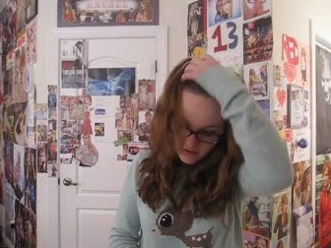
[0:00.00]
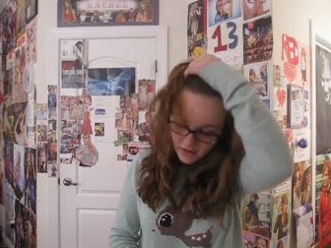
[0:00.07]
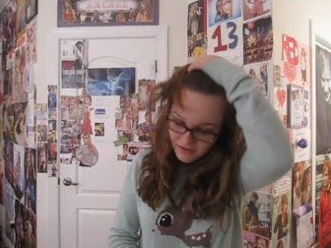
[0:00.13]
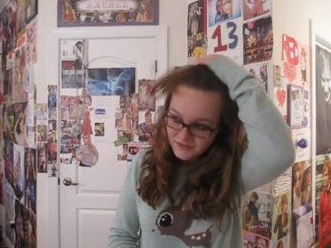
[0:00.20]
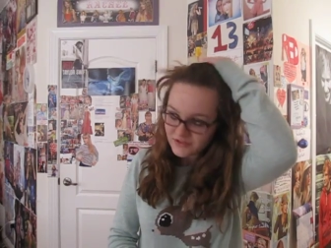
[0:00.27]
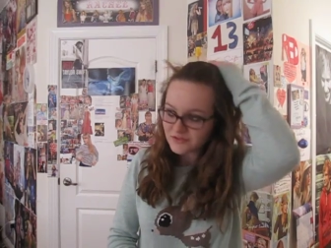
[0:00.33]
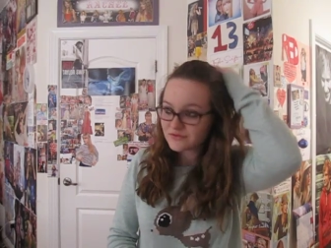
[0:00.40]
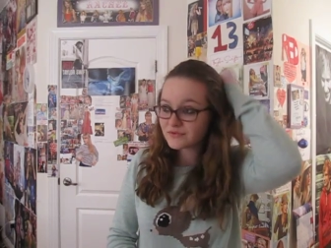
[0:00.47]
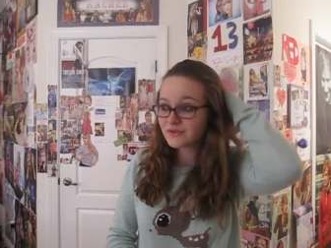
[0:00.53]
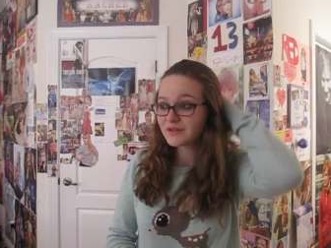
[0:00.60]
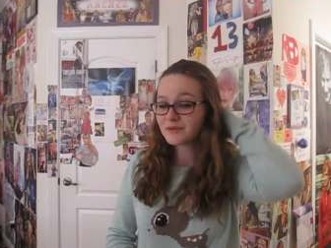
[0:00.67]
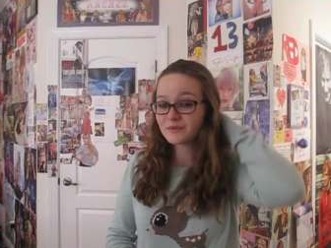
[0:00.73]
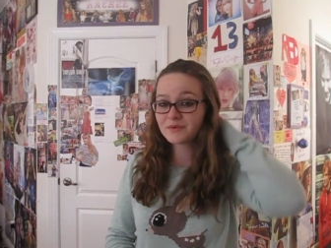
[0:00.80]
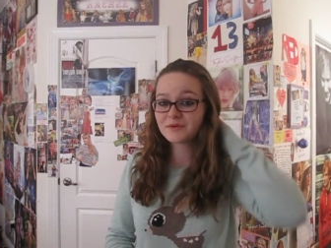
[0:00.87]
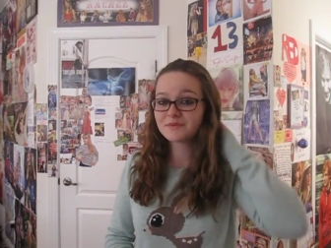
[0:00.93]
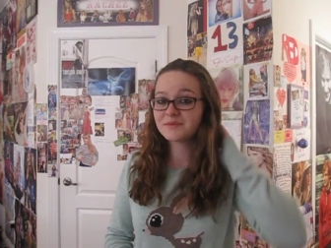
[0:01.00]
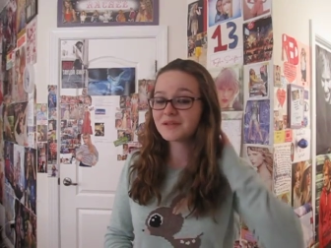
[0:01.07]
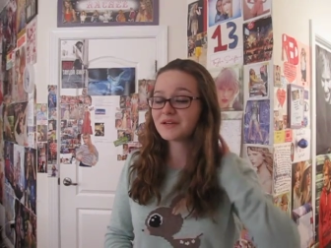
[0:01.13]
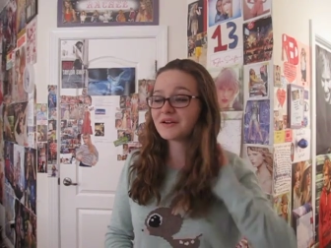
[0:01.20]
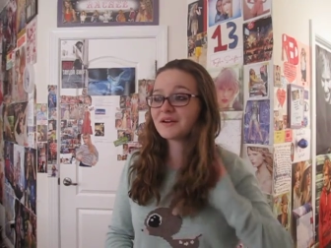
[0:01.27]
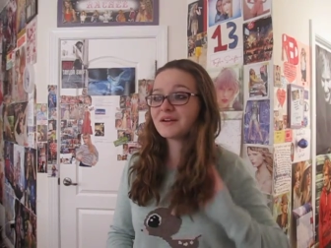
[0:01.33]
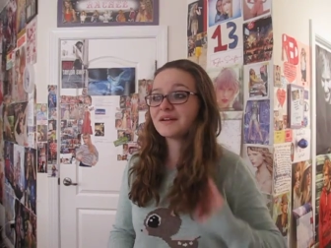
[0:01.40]
I just really want to
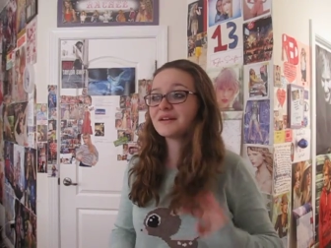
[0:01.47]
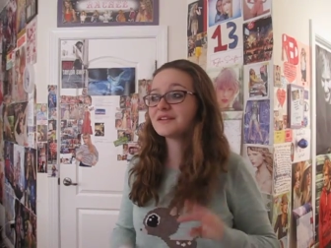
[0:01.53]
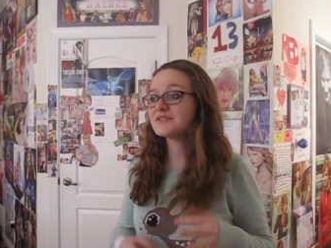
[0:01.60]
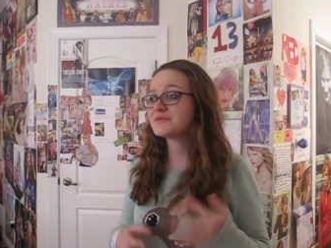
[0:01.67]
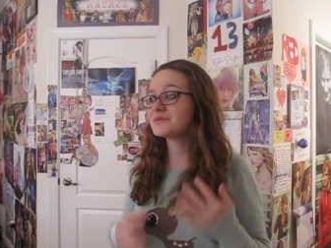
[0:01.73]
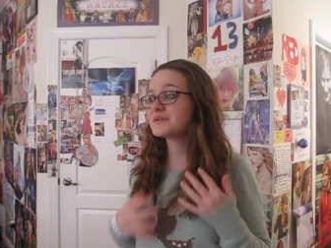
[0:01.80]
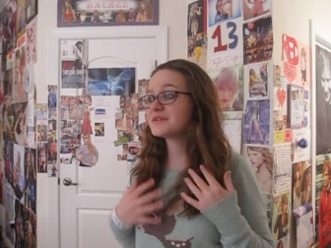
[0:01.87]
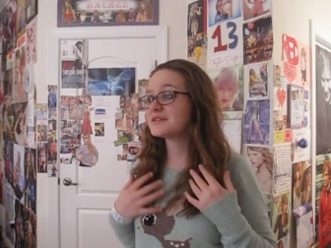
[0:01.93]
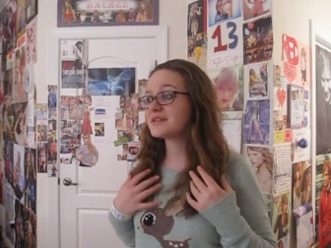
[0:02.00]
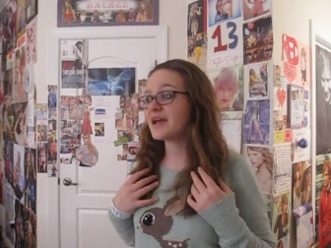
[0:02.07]
meet her, and I just want to